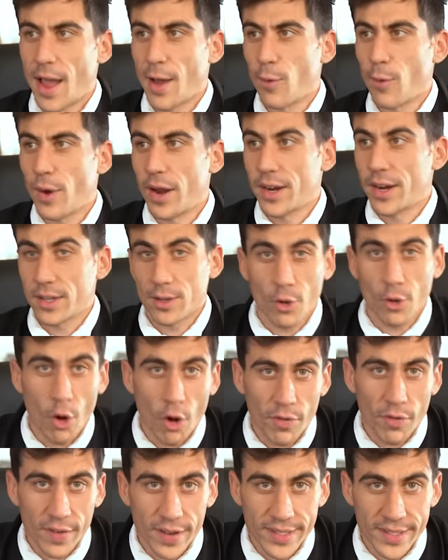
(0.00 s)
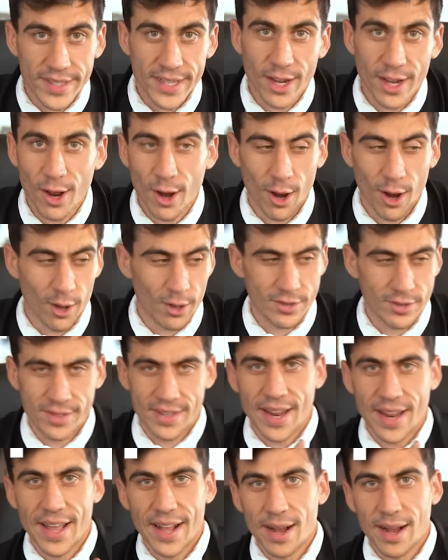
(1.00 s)
I wear COOFANDY
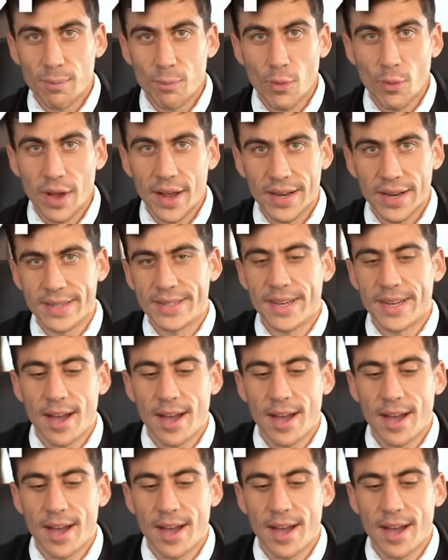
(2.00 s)
clothes like I'm wearing